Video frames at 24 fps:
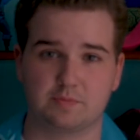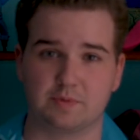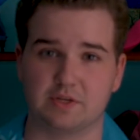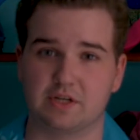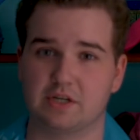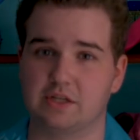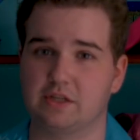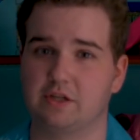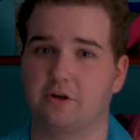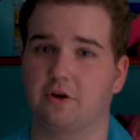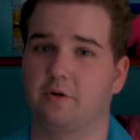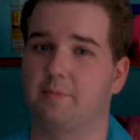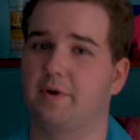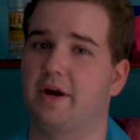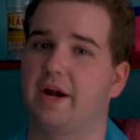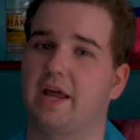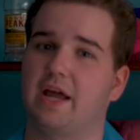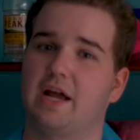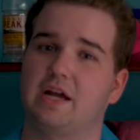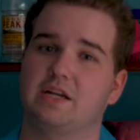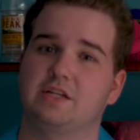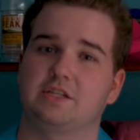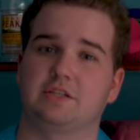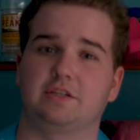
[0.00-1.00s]
to be clear, I'm not
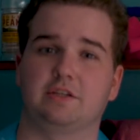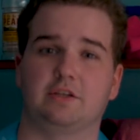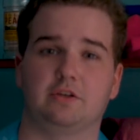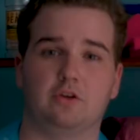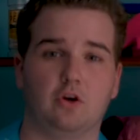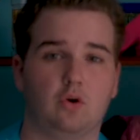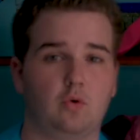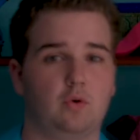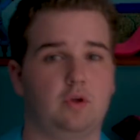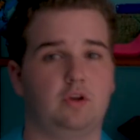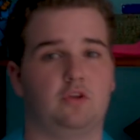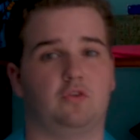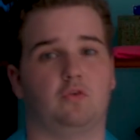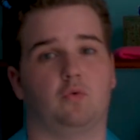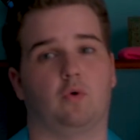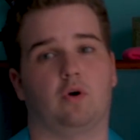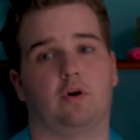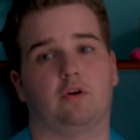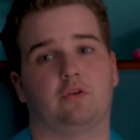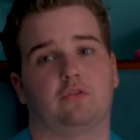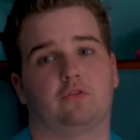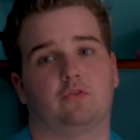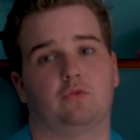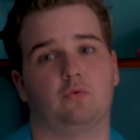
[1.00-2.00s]
actually going to
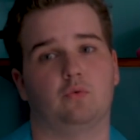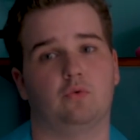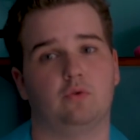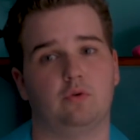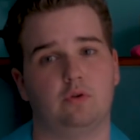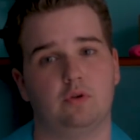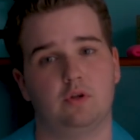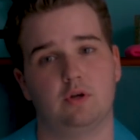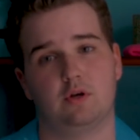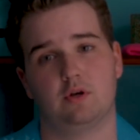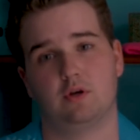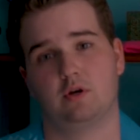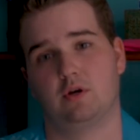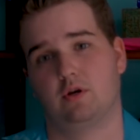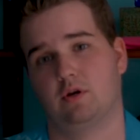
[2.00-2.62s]
art school.